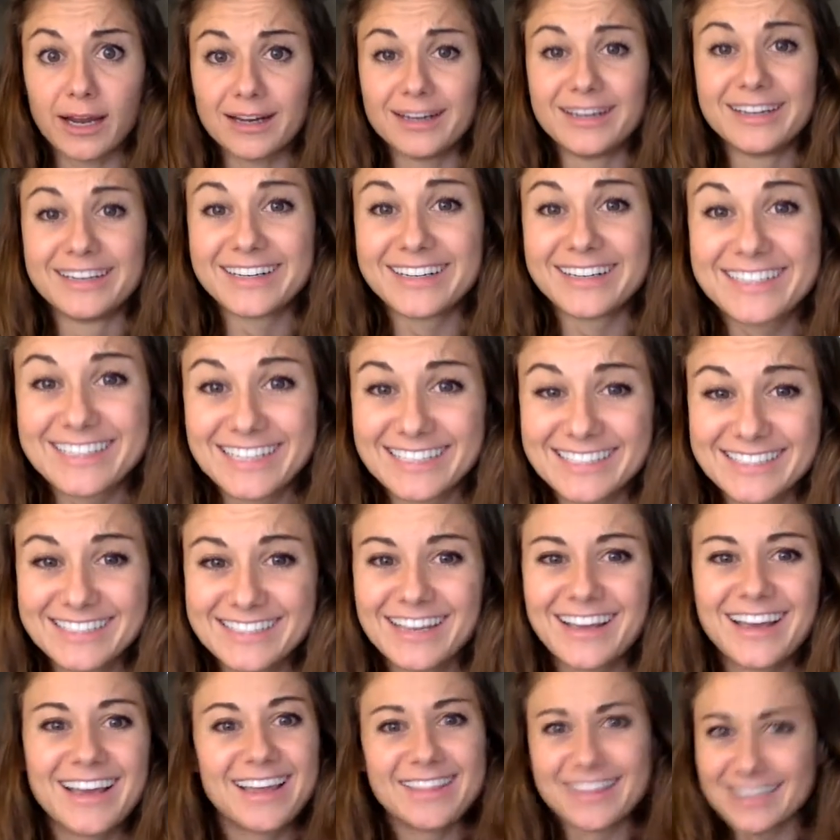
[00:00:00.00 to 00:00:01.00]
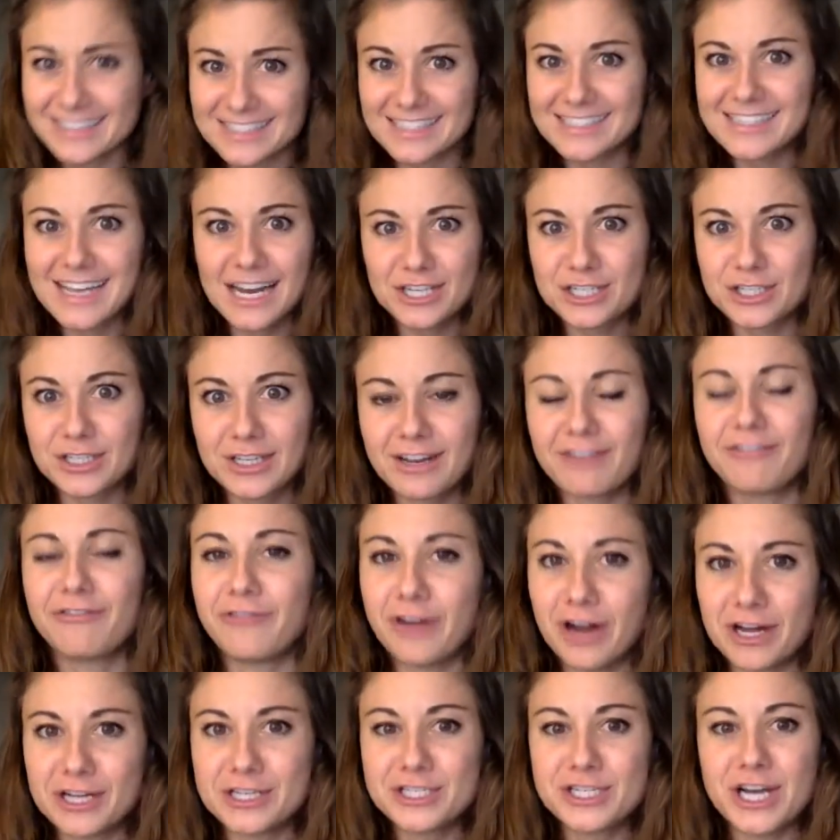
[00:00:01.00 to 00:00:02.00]
because this is actually a
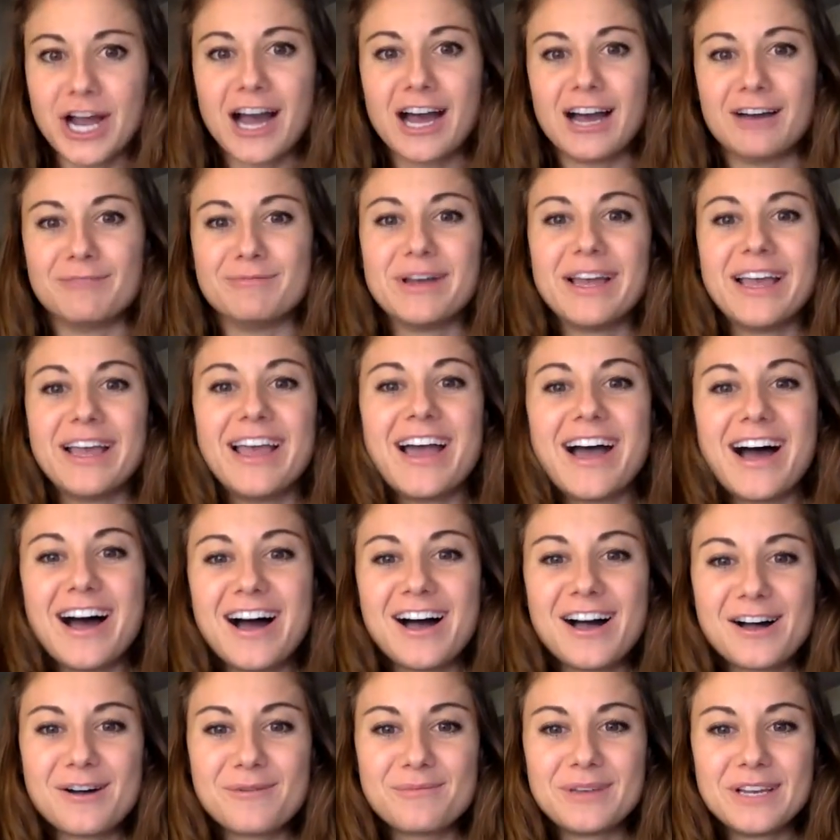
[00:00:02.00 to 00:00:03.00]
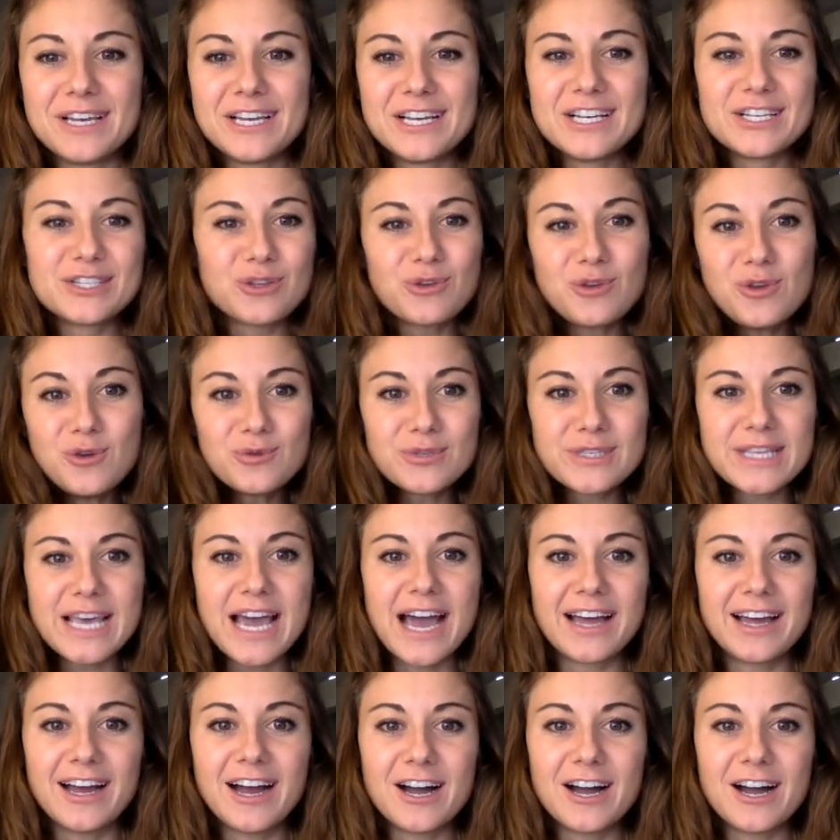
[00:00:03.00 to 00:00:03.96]
fun job. So use that.